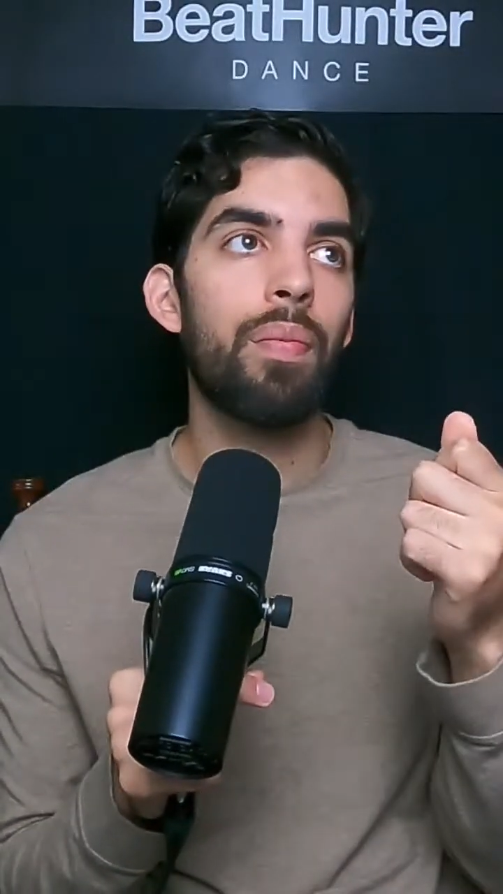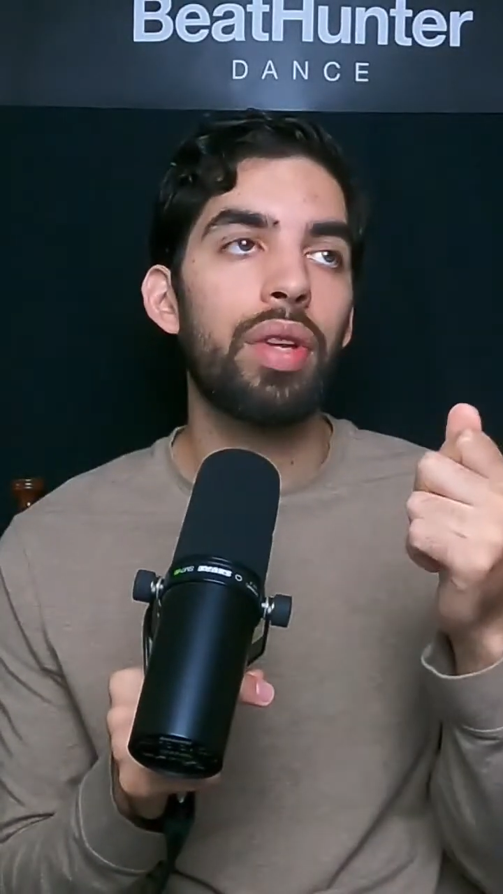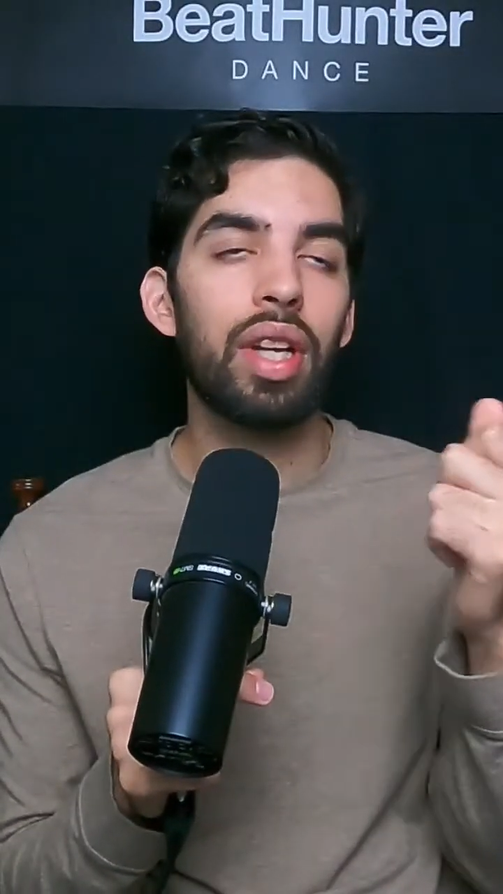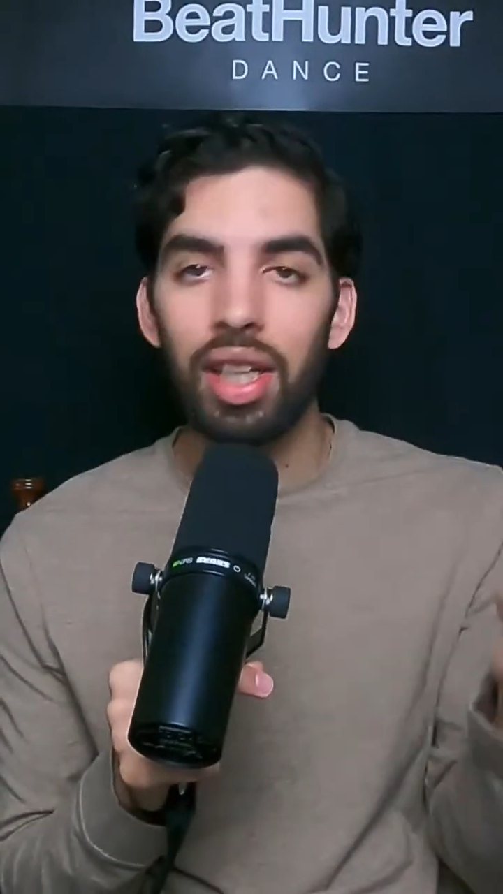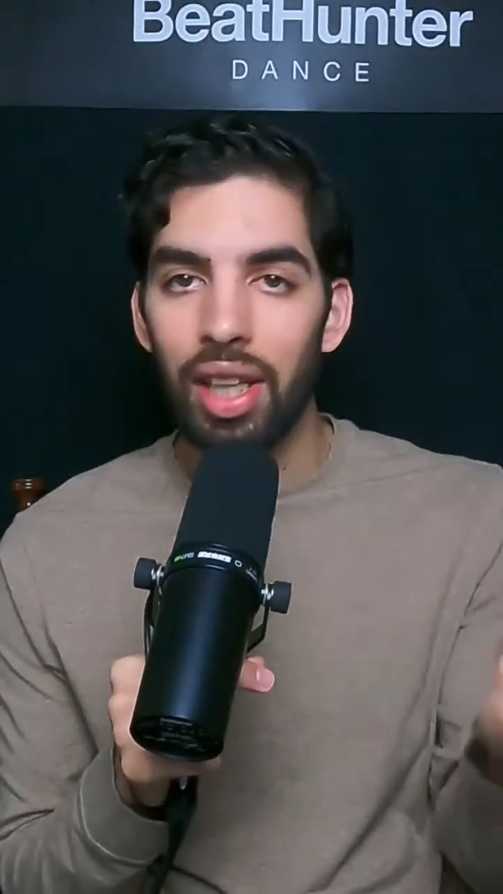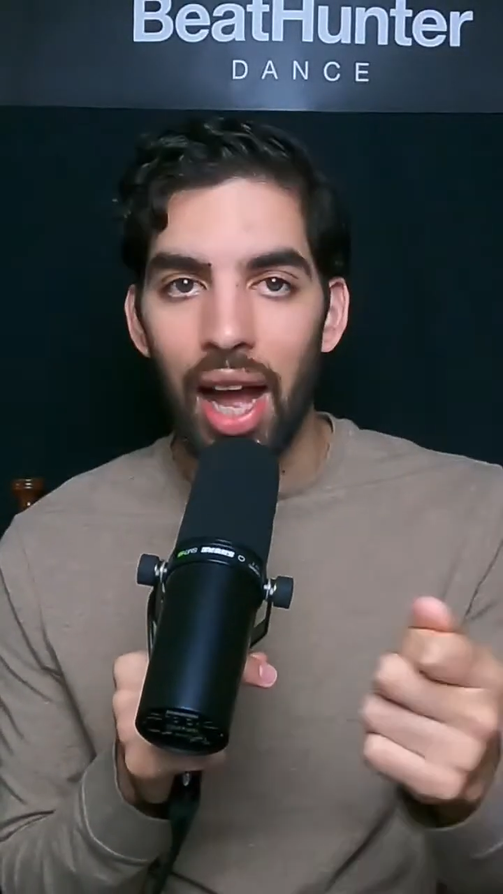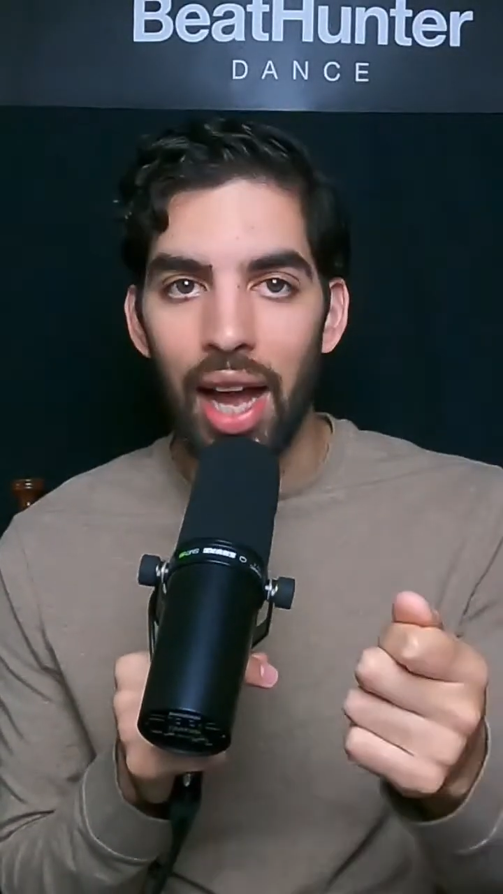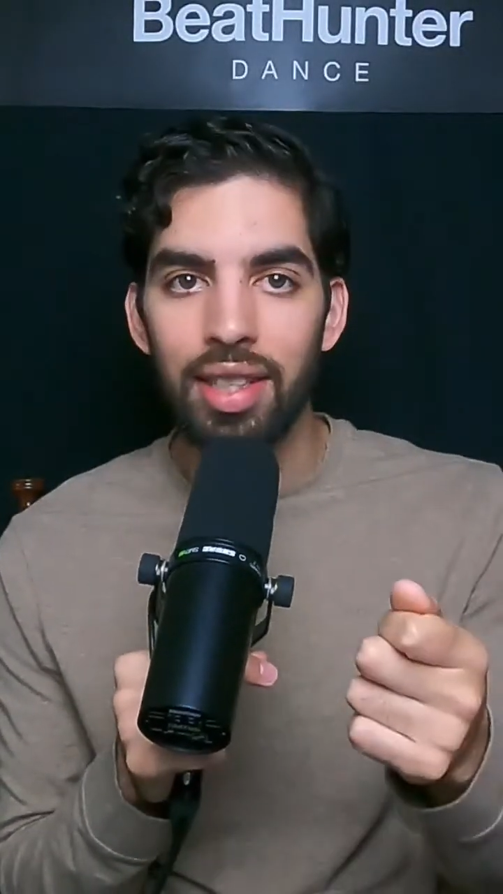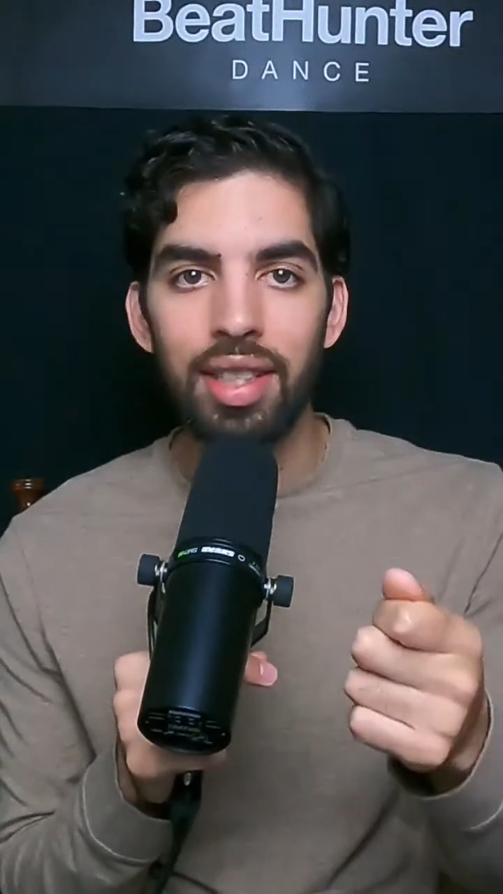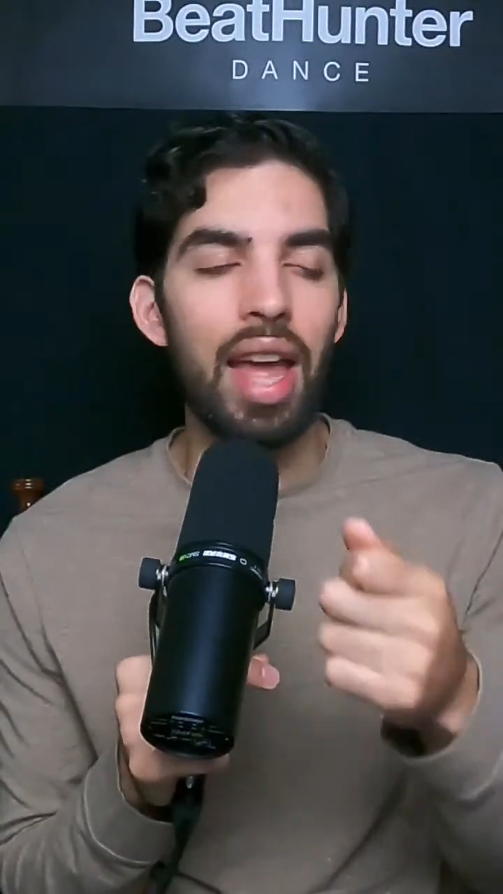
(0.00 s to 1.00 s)

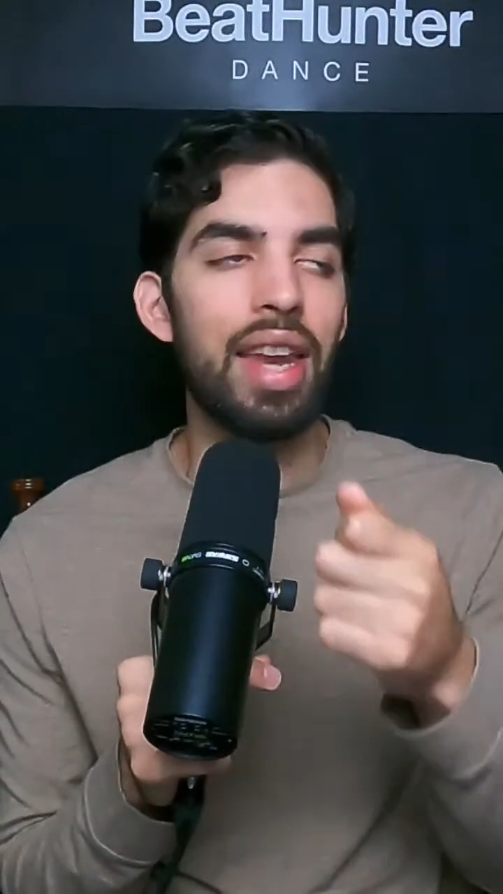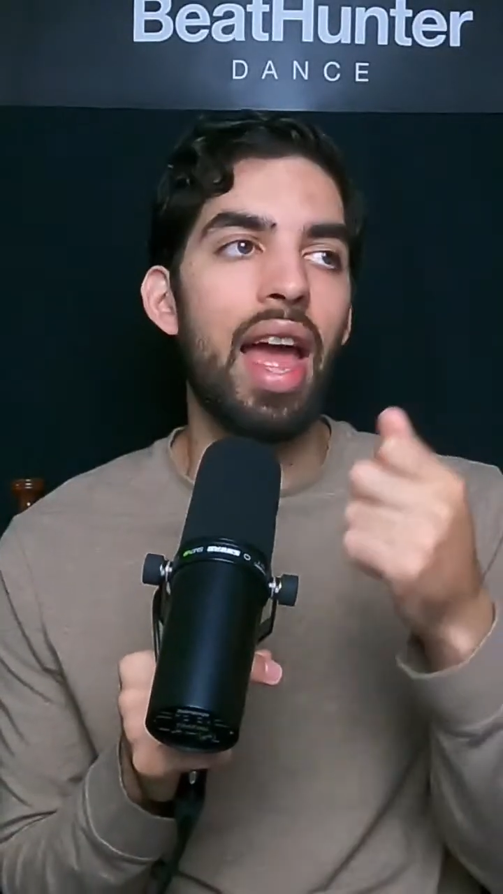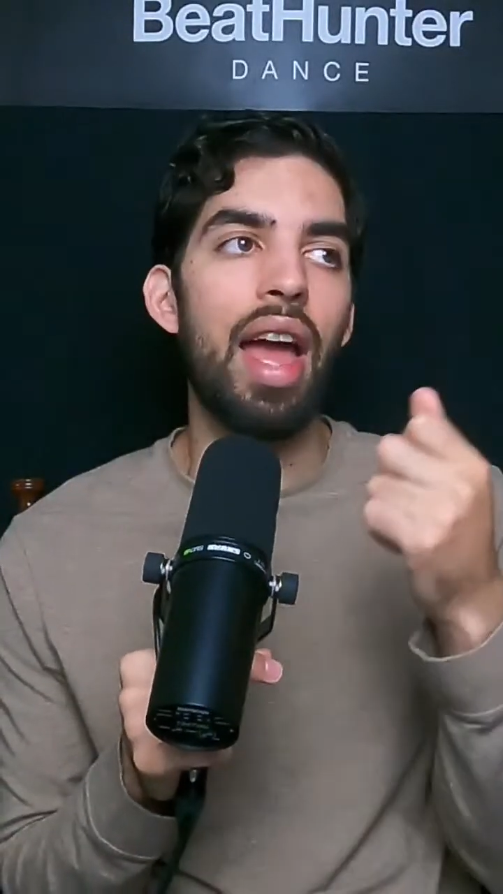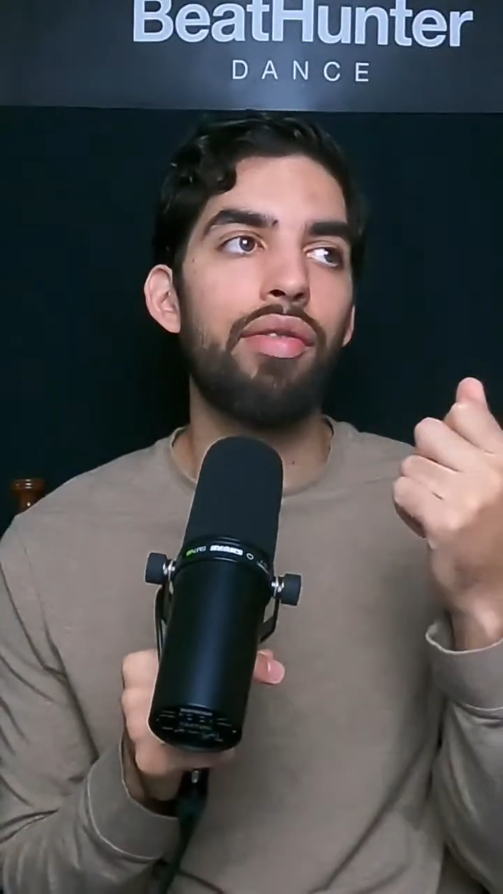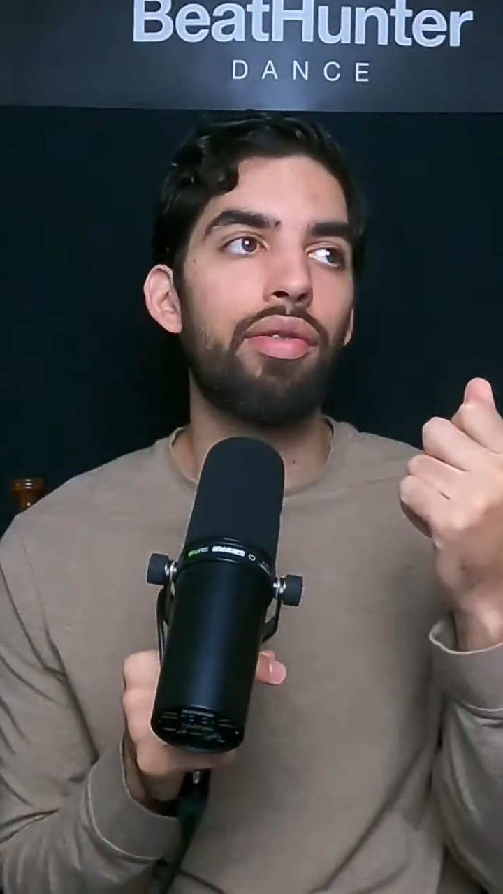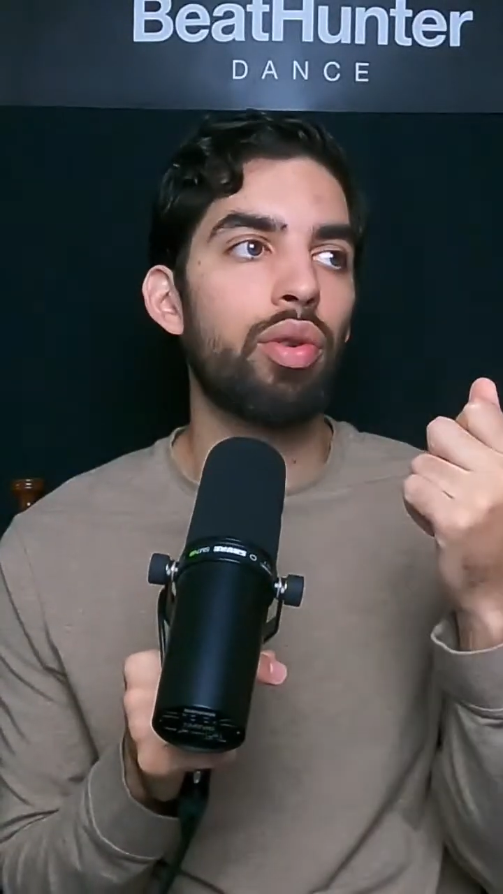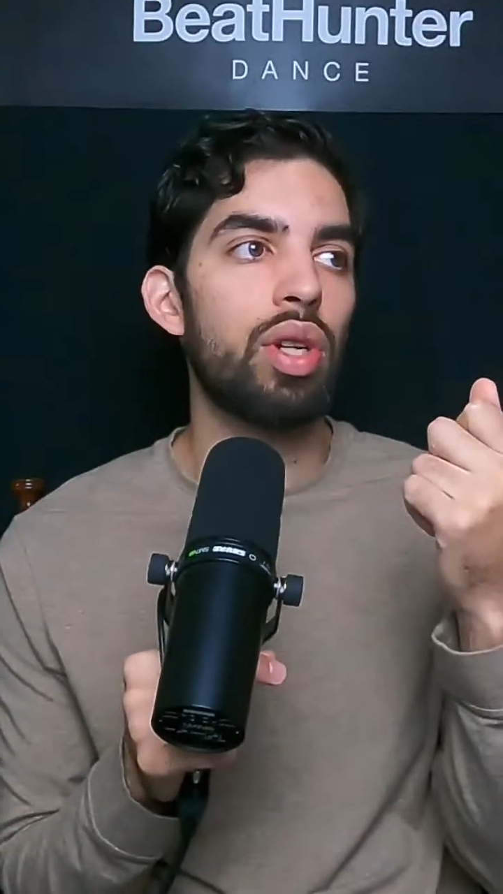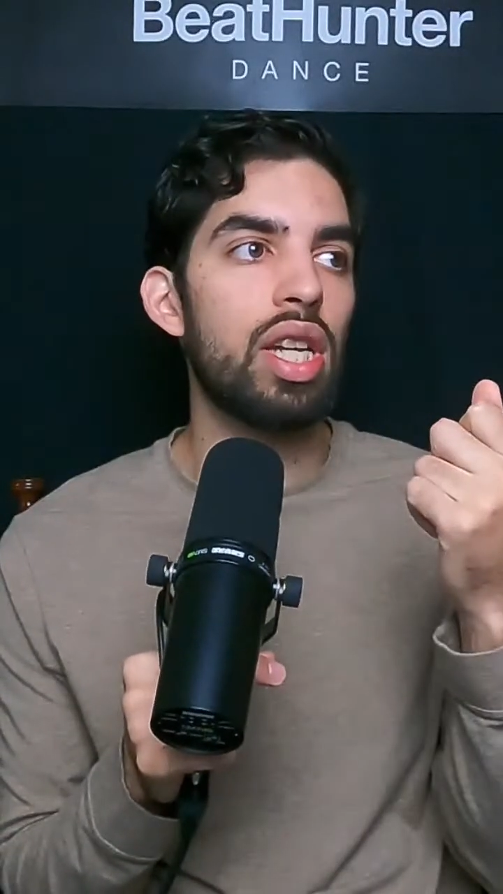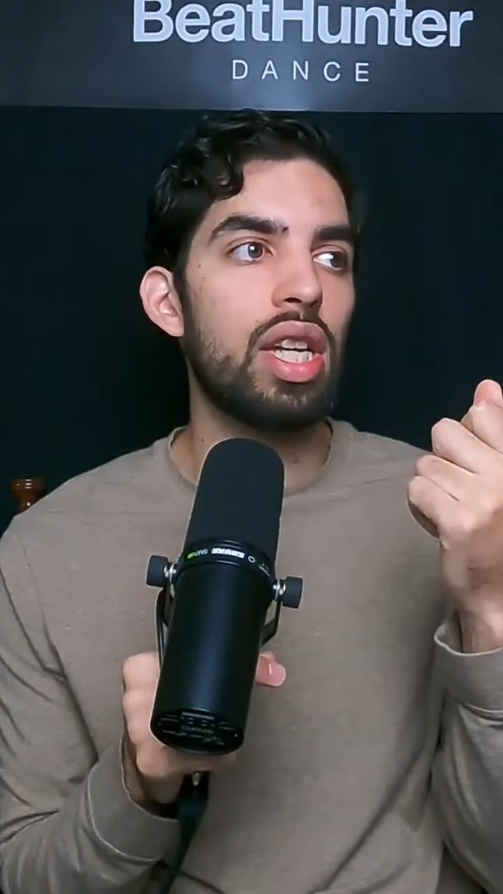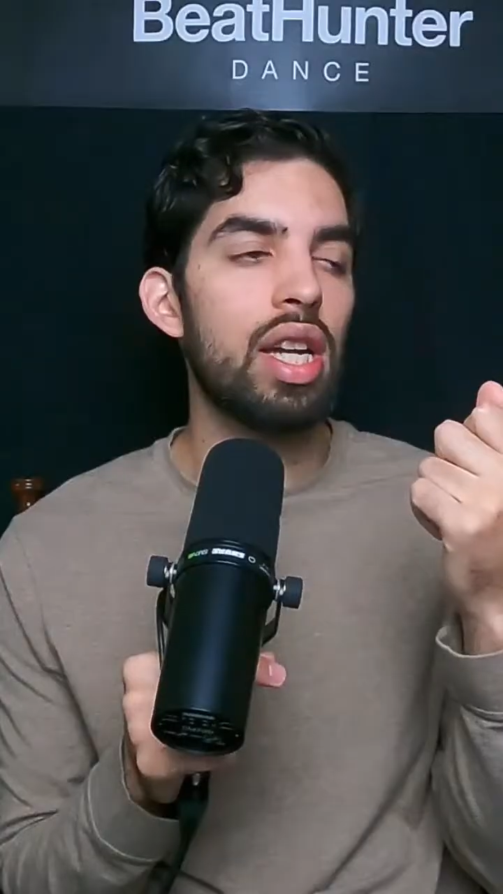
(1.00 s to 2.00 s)
class and
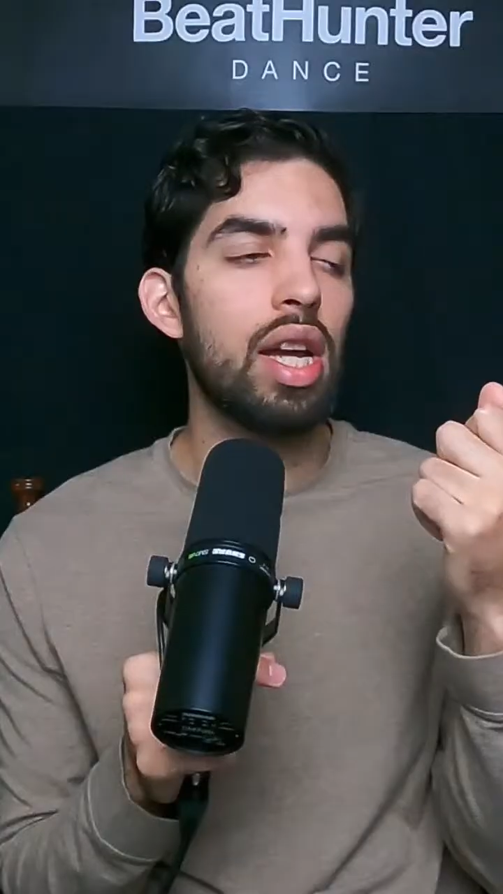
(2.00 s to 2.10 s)
every